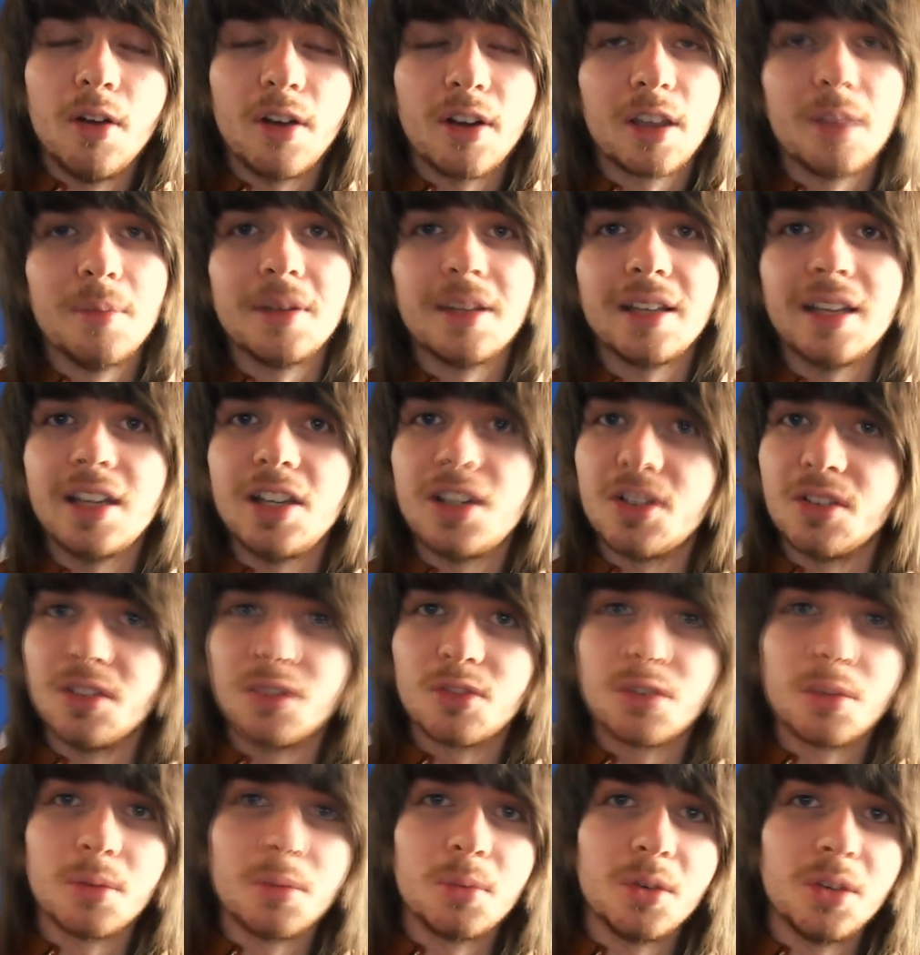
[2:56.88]

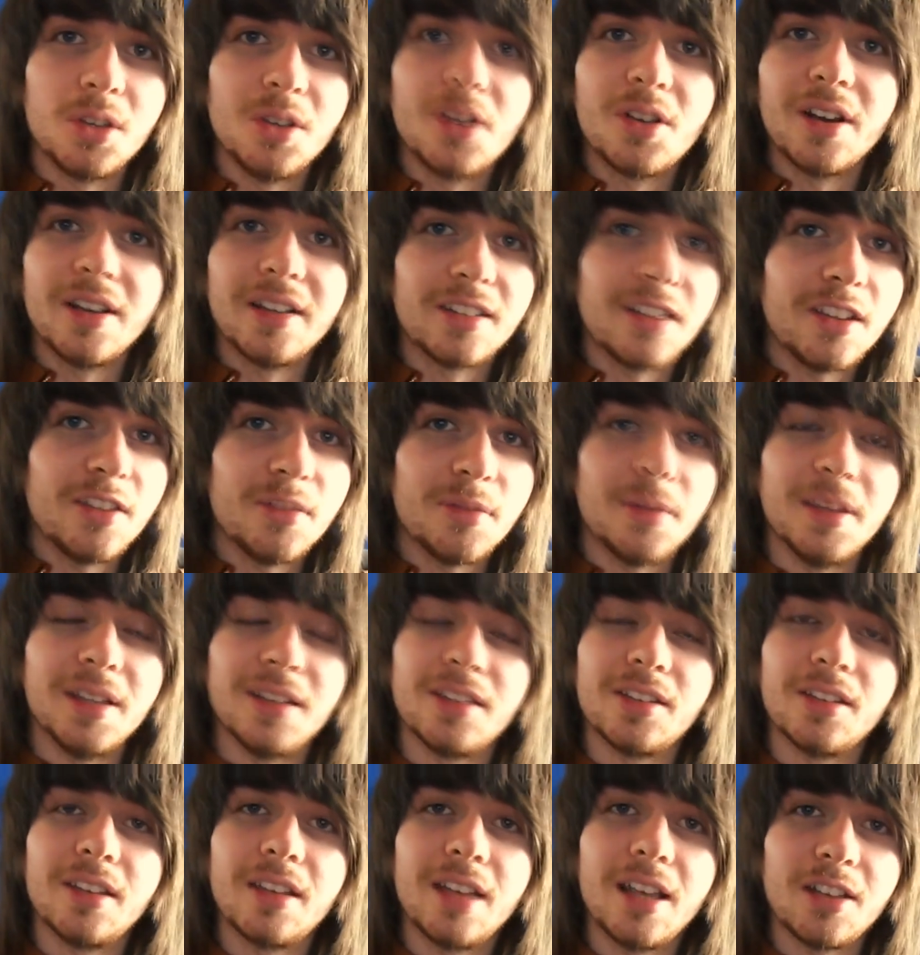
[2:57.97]
recommendations from what you guys give me.
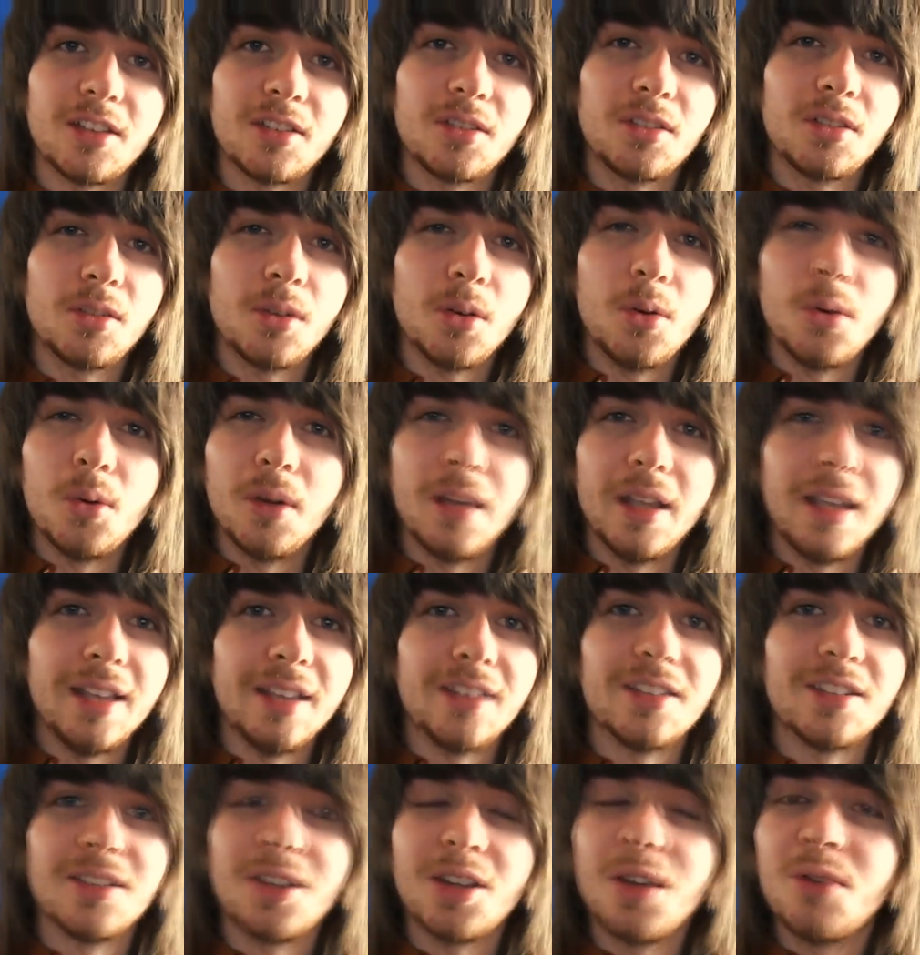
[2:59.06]
So that's all it
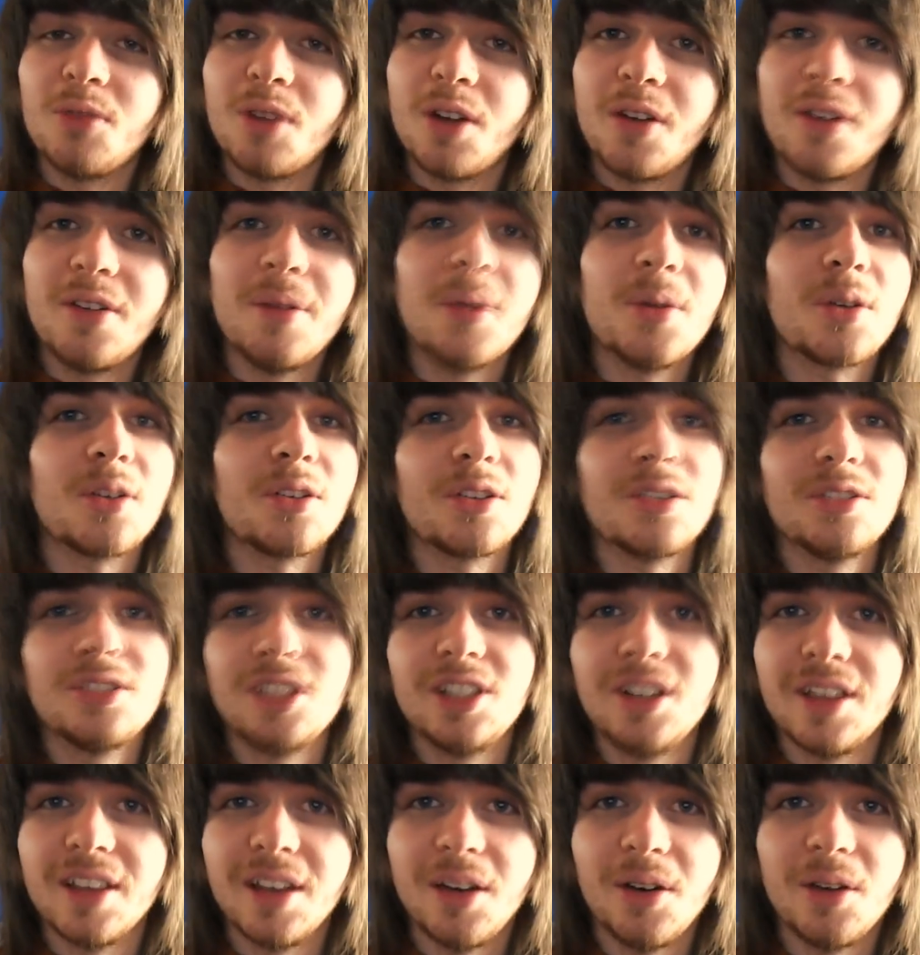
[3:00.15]
is. So don't worry, I'm not going to
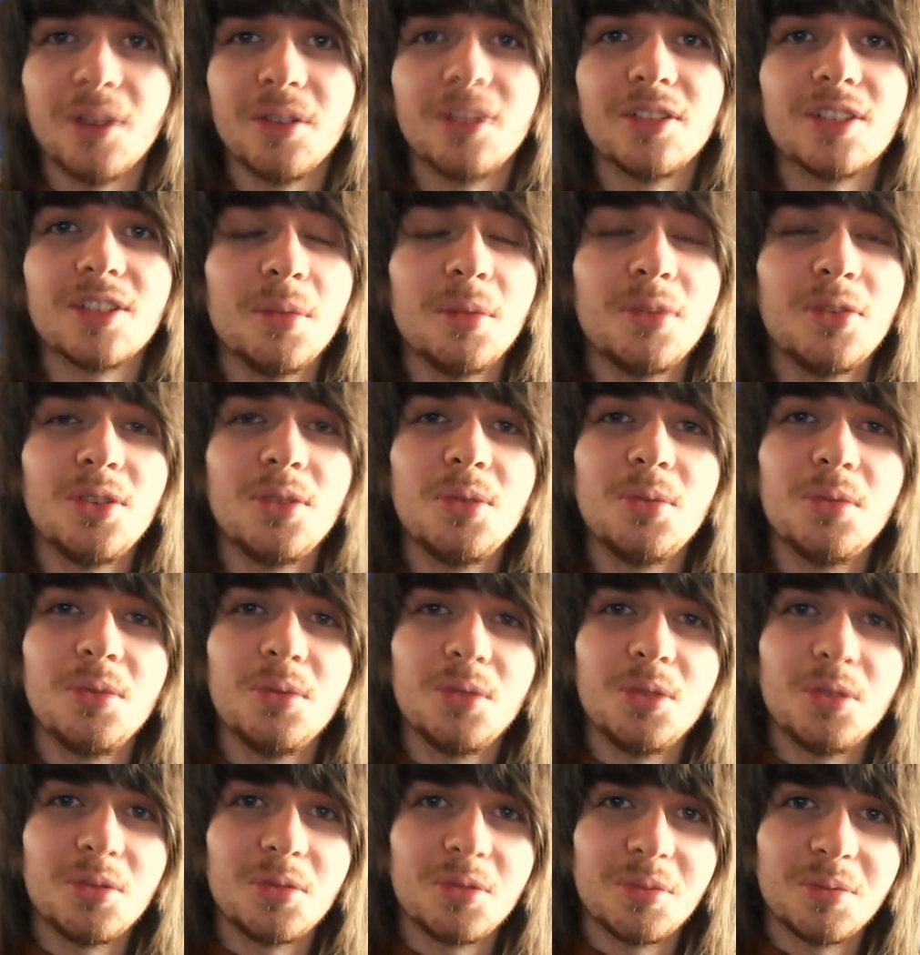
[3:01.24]
continue that Some of you
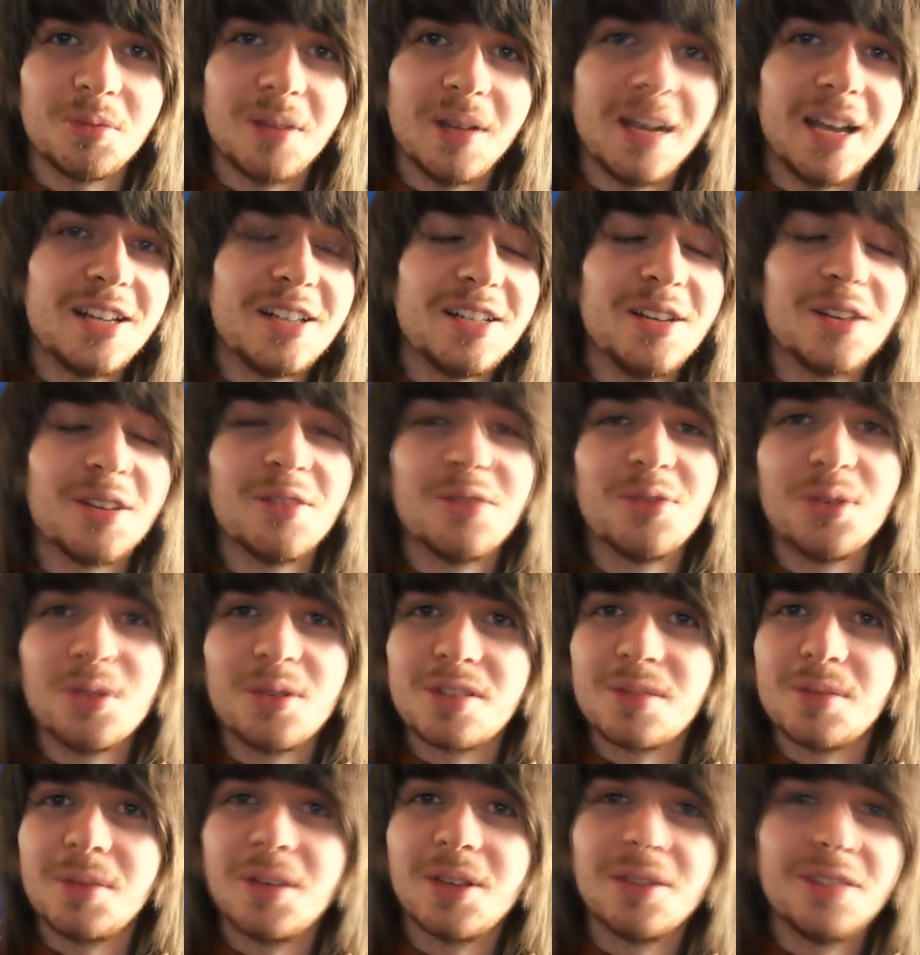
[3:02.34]
was actually looking
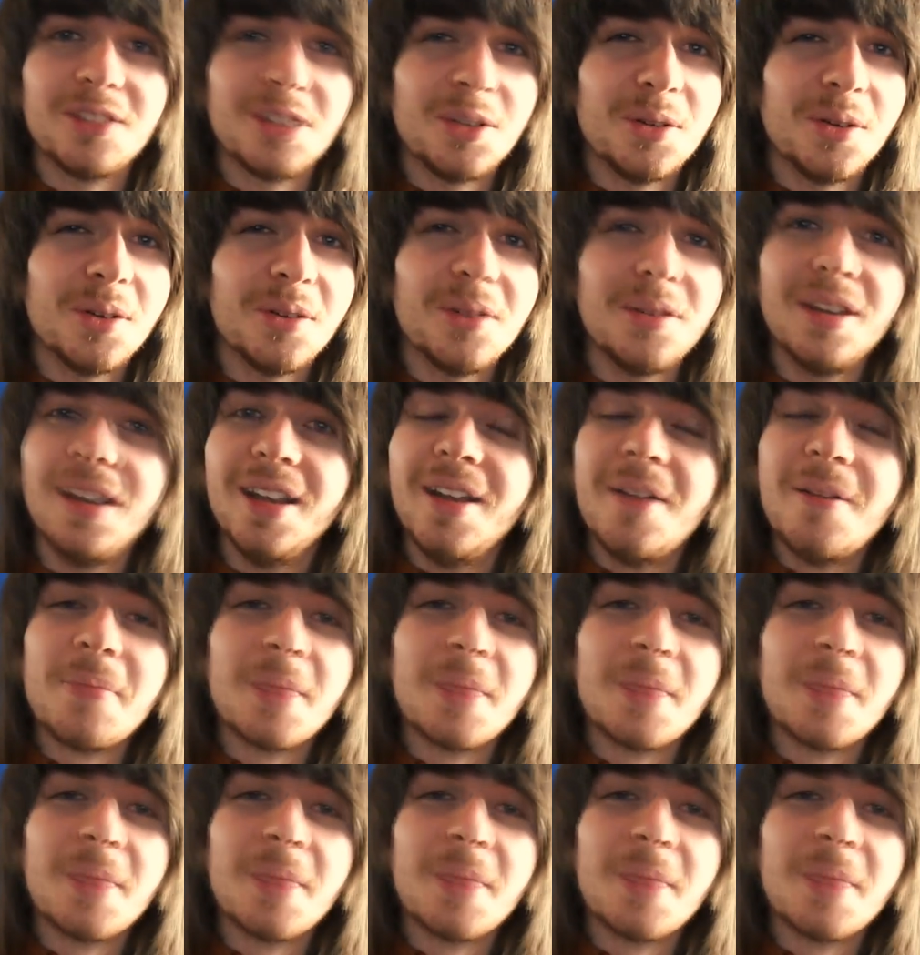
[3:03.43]
forward to me continuing on.